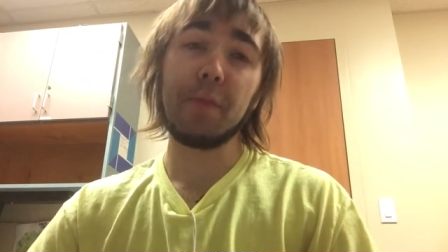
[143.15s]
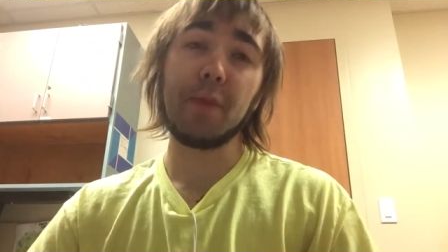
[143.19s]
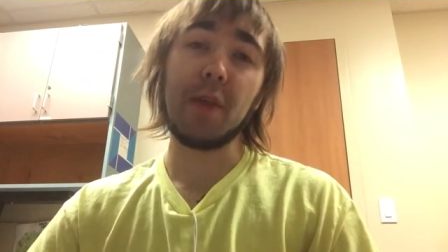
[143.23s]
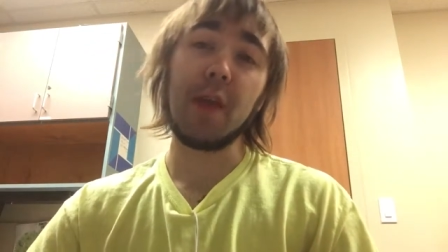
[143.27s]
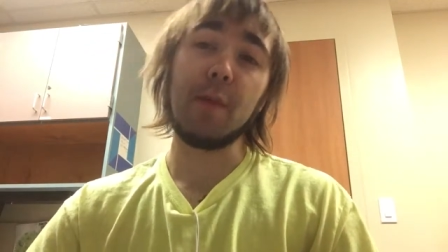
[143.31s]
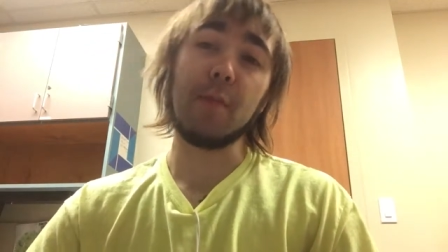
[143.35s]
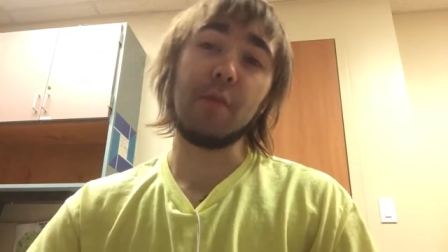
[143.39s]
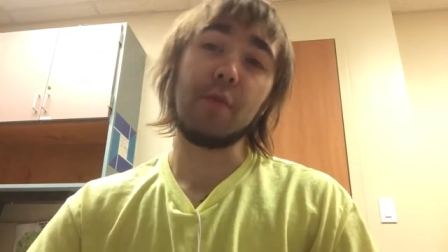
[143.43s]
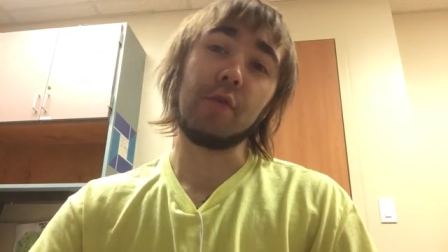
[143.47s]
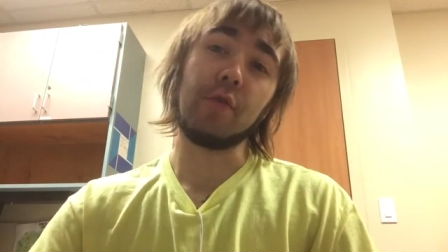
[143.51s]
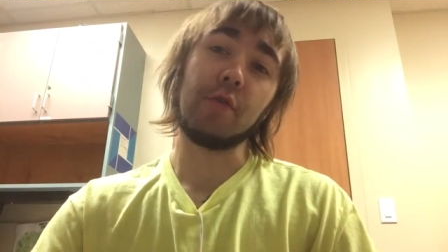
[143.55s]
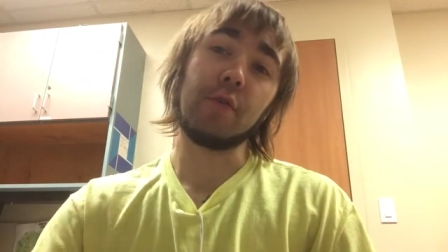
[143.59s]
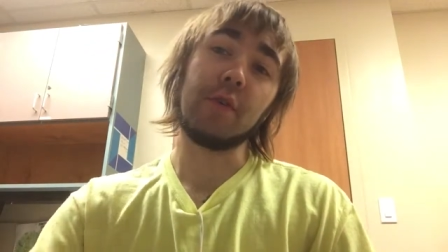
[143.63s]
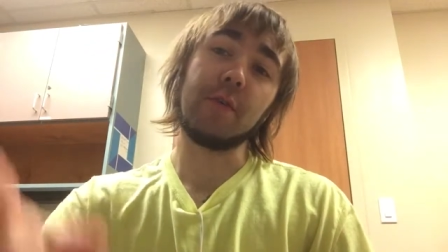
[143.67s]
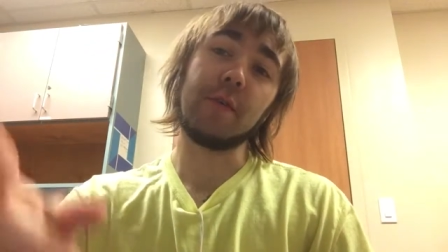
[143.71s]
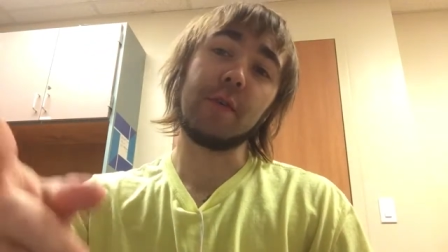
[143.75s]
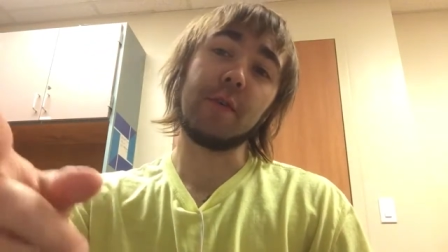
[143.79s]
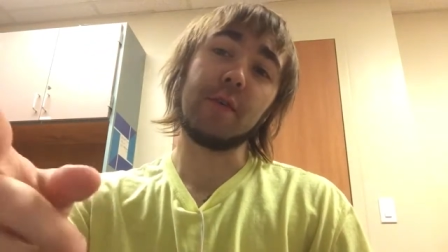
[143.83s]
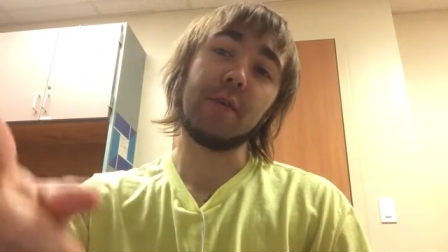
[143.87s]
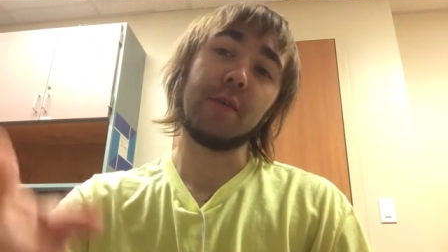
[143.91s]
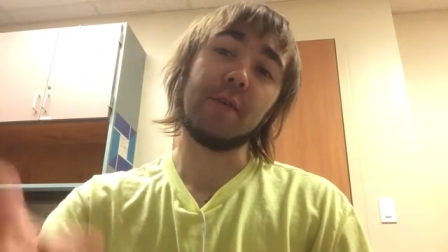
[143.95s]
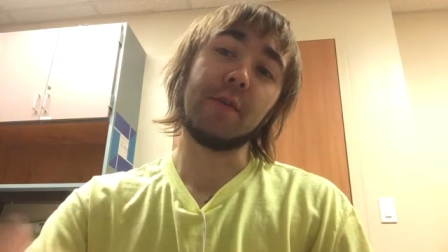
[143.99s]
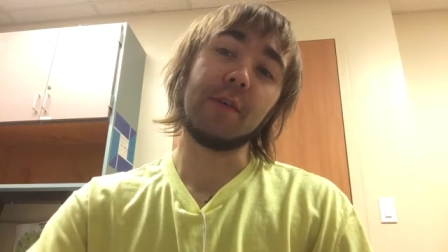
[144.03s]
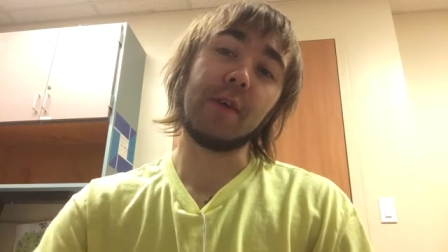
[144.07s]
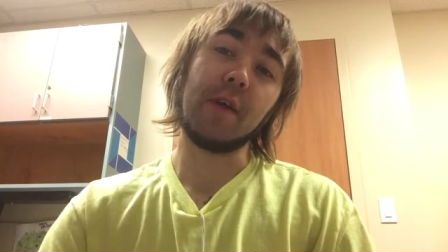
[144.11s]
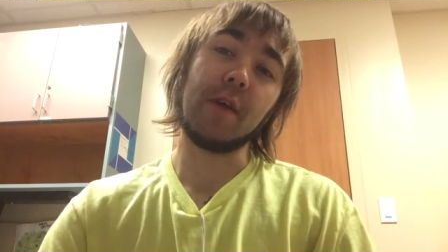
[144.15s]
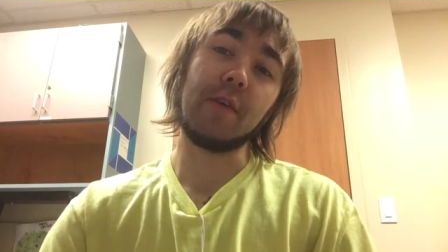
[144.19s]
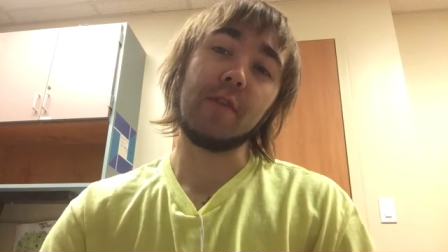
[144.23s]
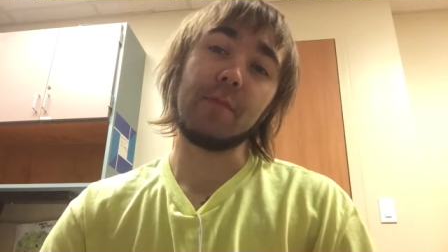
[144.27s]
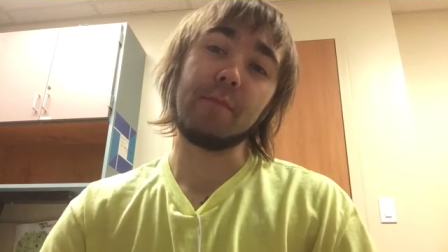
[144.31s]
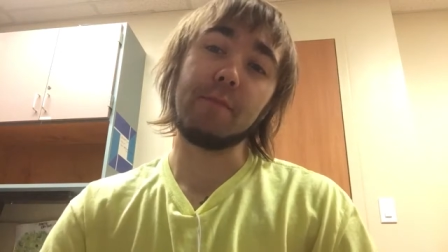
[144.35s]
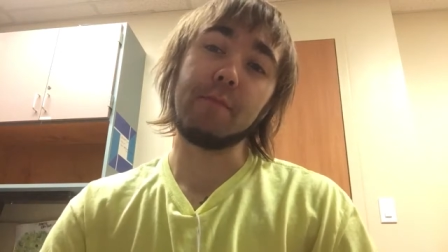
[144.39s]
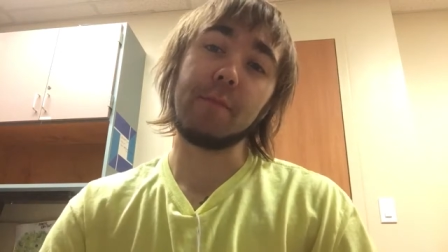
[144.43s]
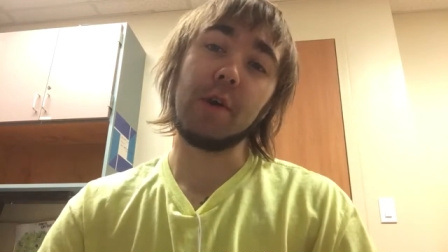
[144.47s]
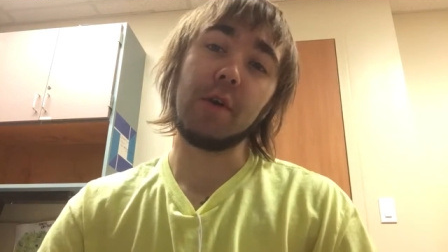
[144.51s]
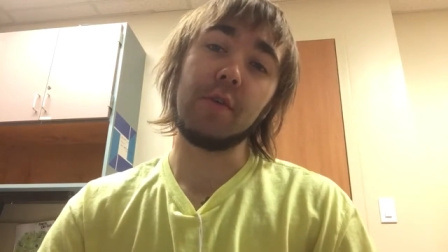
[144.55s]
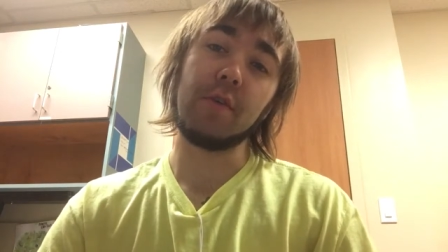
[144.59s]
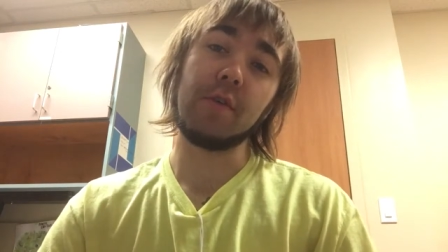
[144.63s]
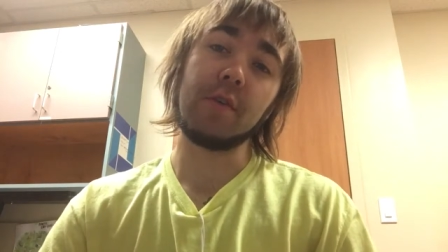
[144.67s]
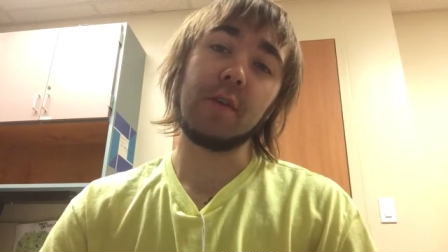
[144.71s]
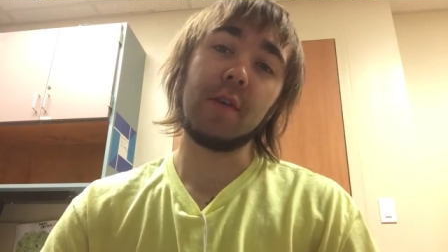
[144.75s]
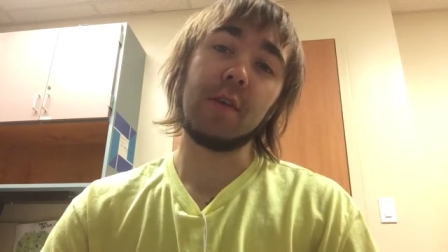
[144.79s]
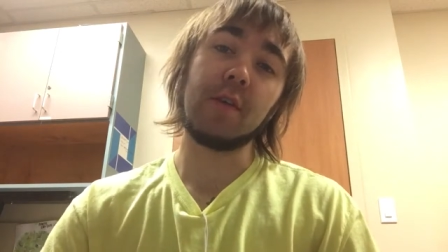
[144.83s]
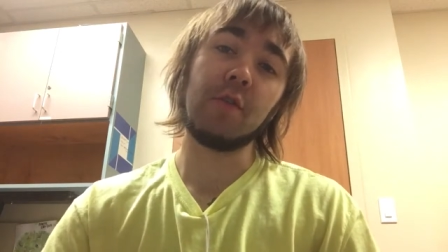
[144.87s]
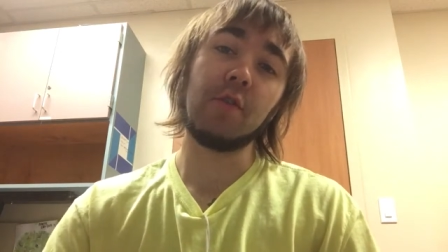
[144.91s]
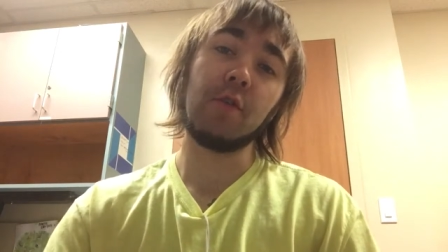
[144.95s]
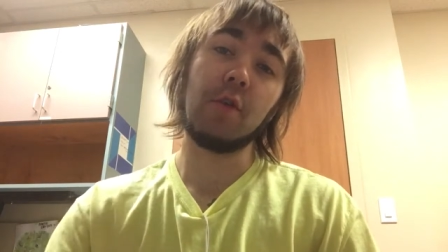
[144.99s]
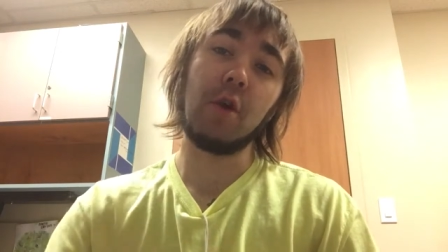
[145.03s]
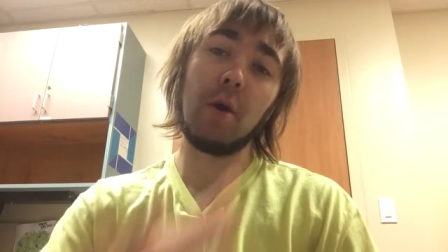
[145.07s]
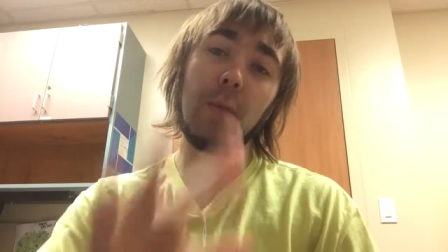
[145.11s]
And make sure to hit that notification bell to stay
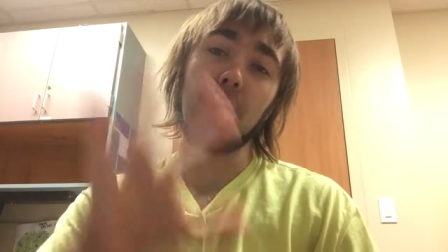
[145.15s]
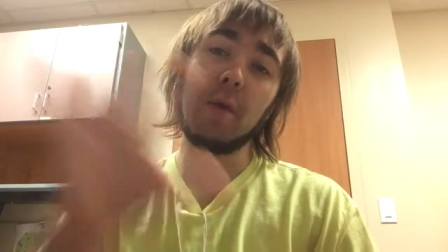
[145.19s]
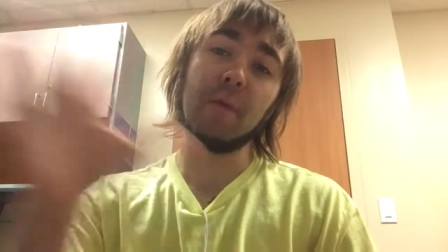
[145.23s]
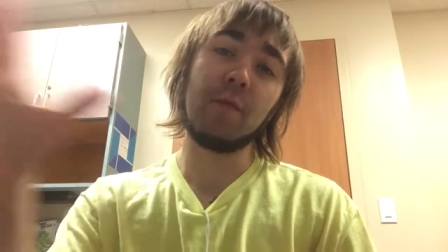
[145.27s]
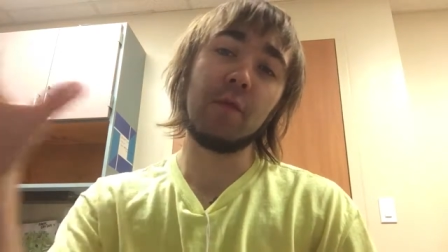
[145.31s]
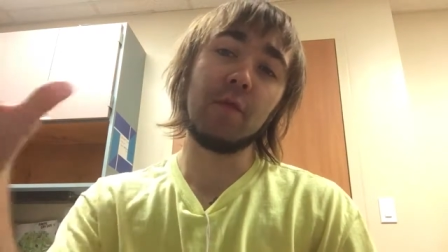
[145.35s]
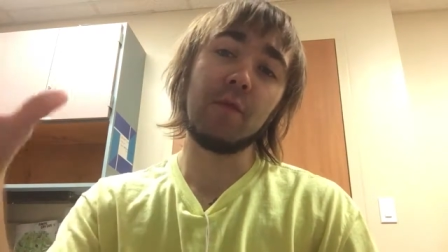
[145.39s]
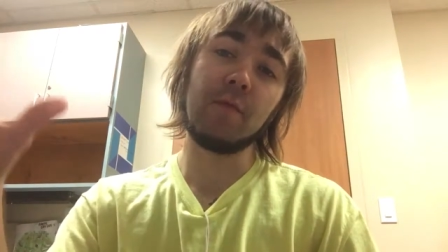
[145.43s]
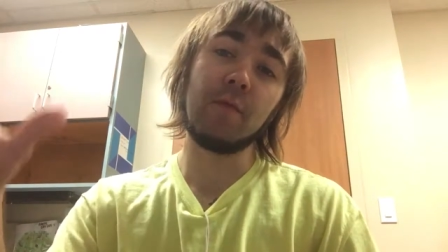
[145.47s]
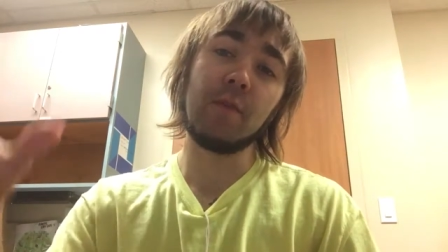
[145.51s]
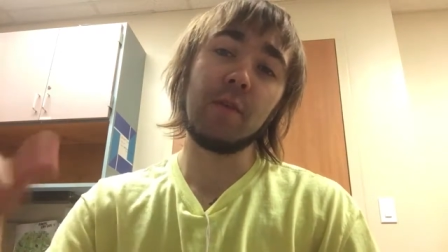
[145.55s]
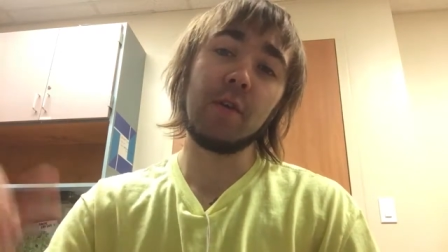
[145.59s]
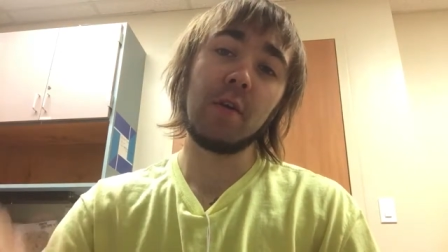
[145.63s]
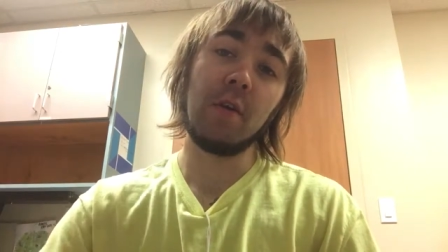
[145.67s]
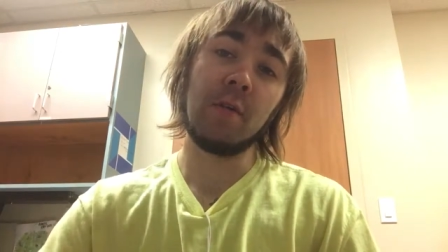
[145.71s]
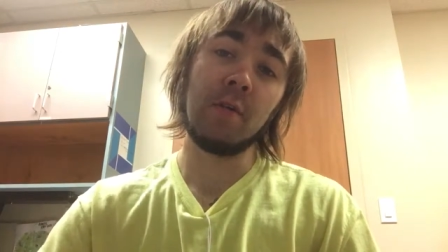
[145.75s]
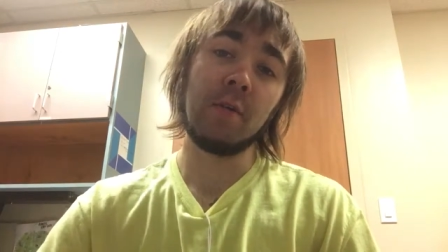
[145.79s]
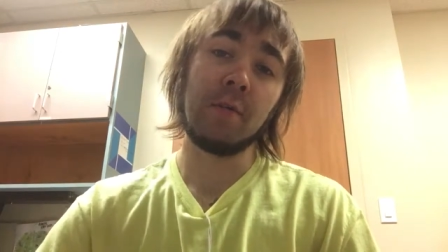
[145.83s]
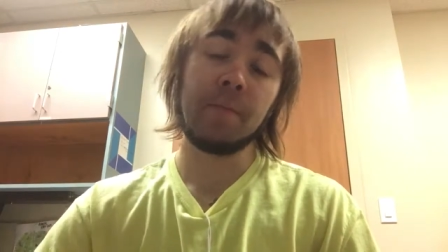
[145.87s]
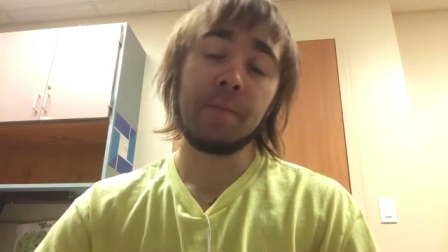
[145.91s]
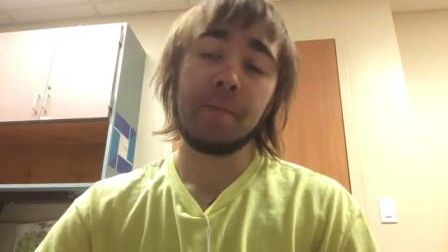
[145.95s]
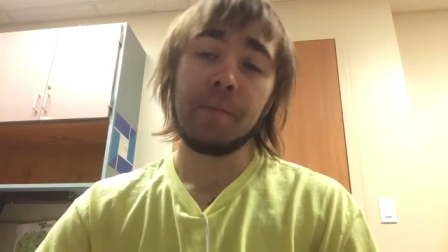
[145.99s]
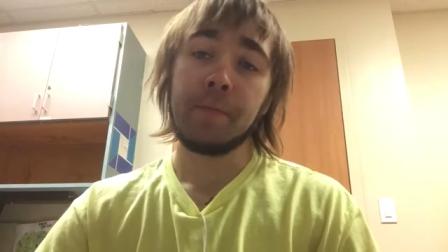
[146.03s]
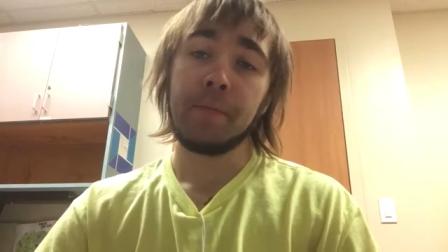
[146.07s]
tuned to all my future videos.